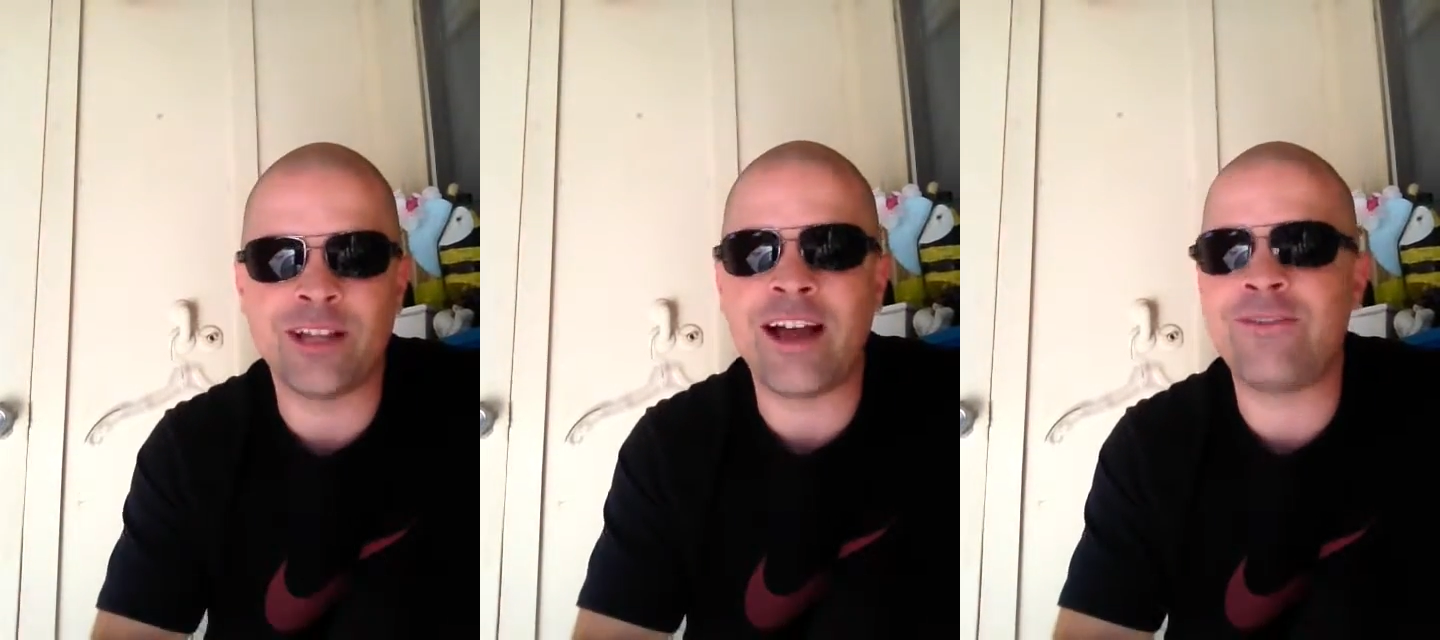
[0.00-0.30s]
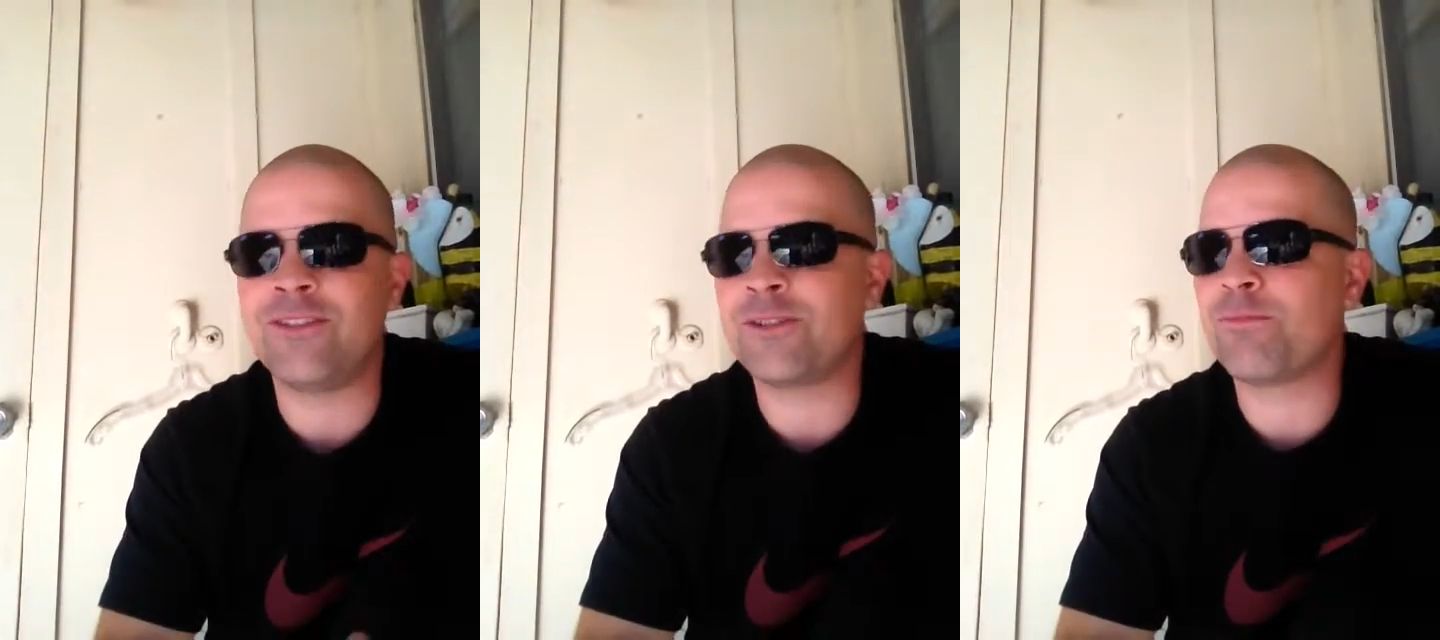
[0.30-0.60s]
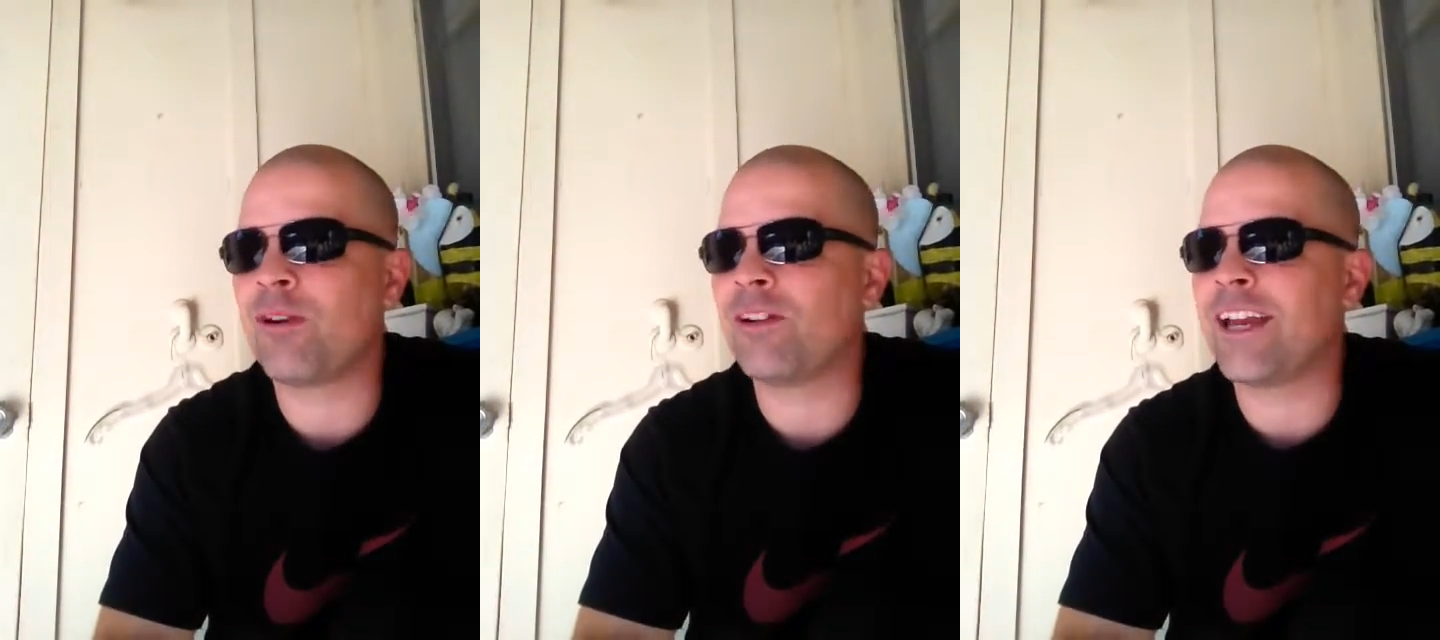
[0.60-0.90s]
live in this
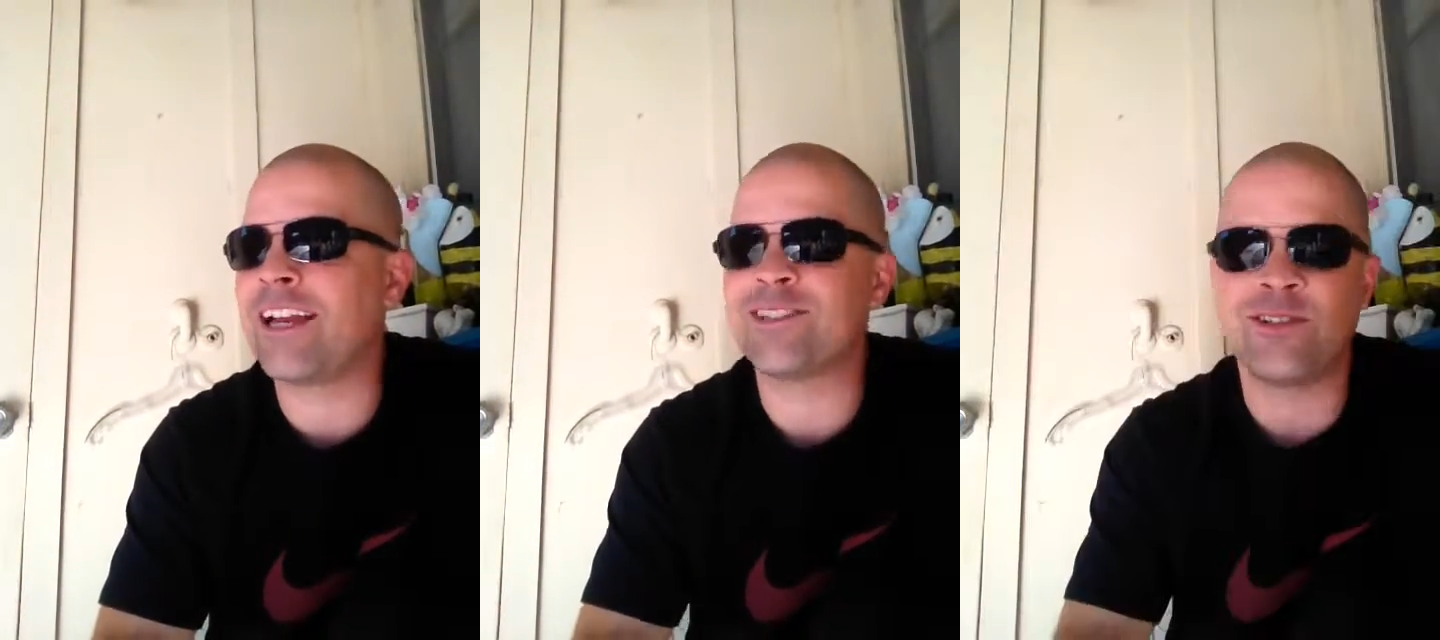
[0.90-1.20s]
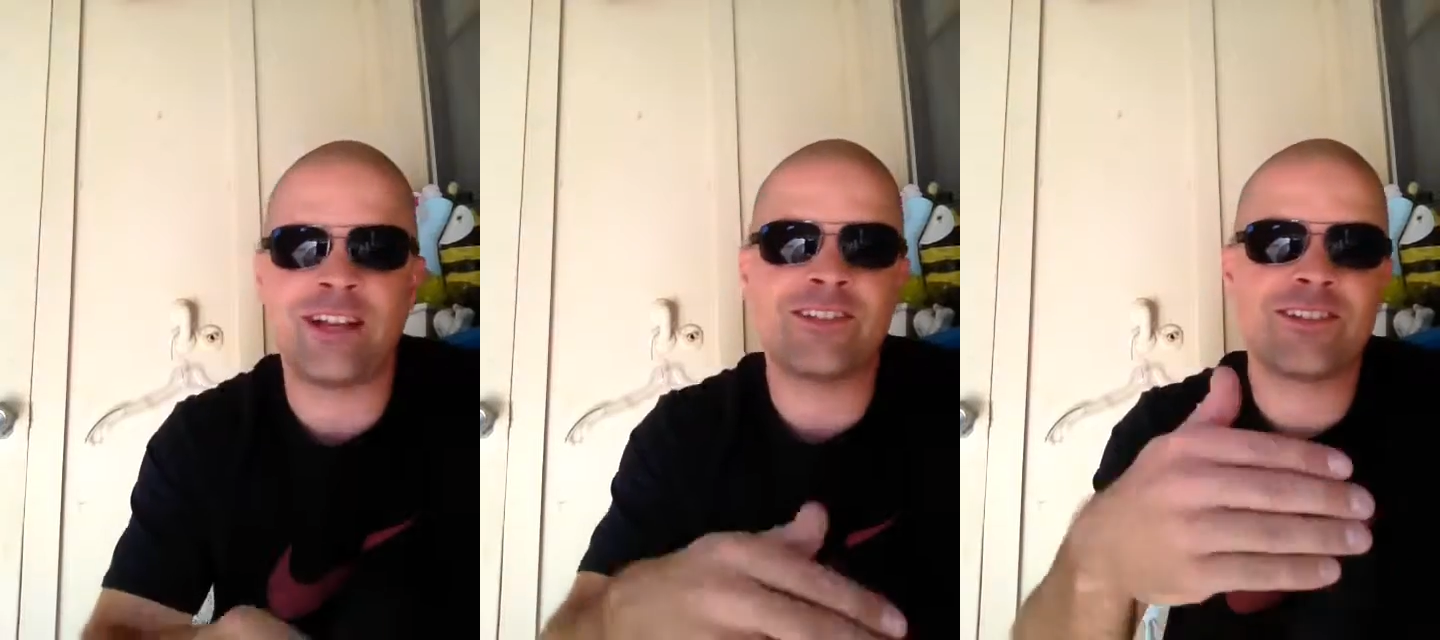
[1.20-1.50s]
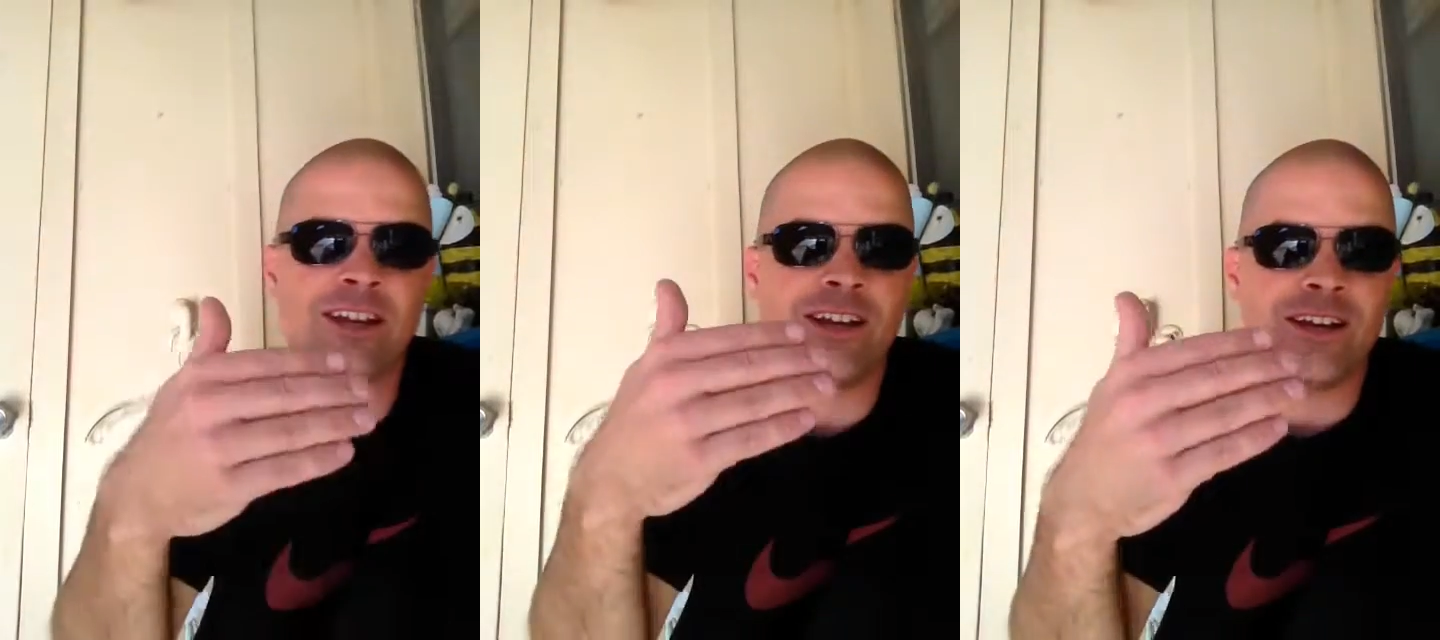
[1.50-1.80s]
broadcast. So that's